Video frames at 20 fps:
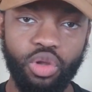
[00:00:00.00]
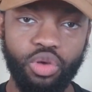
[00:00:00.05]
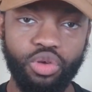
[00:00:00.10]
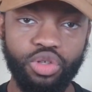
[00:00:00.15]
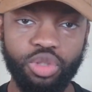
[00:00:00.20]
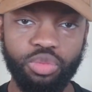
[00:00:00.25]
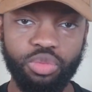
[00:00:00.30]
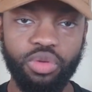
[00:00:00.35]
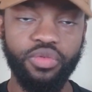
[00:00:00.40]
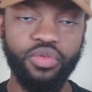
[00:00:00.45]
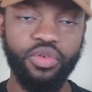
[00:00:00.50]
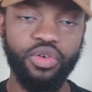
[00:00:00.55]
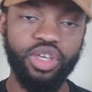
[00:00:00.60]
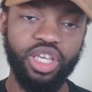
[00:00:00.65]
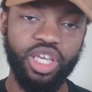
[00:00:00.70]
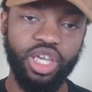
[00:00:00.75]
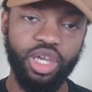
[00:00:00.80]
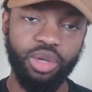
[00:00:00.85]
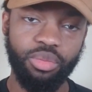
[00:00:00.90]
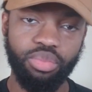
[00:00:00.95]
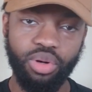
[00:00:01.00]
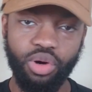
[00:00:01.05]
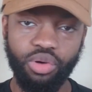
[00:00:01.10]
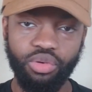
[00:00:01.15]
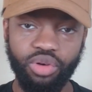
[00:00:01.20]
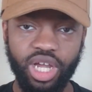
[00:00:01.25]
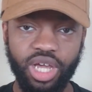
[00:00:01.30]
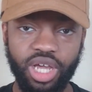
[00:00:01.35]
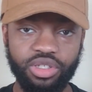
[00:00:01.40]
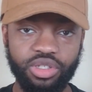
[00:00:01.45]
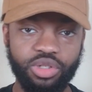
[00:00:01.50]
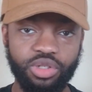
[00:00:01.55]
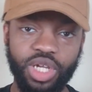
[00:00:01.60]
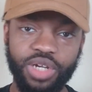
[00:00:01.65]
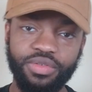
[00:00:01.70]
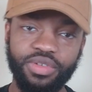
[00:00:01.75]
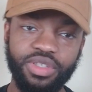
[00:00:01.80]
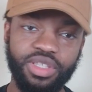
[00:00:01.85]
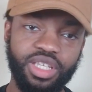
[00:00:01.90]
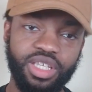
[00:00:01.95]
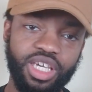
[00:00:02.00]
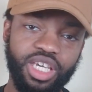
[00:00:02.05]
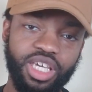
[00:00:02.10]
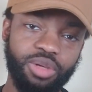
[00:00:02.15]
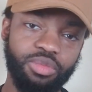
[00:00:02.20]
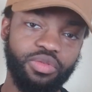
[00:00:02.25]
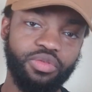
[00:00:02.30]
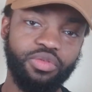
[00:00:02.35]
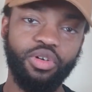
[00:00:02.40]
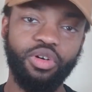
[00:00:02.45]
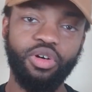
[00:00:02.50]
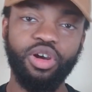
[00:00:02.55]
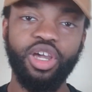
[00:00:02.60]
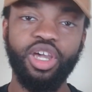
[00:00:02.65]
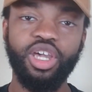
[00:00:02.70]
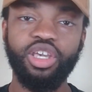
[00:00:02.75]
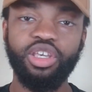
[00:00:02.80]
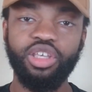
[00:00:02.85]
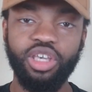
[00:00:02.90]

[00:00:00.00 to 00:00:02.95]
looser before you get programmed to do everything, before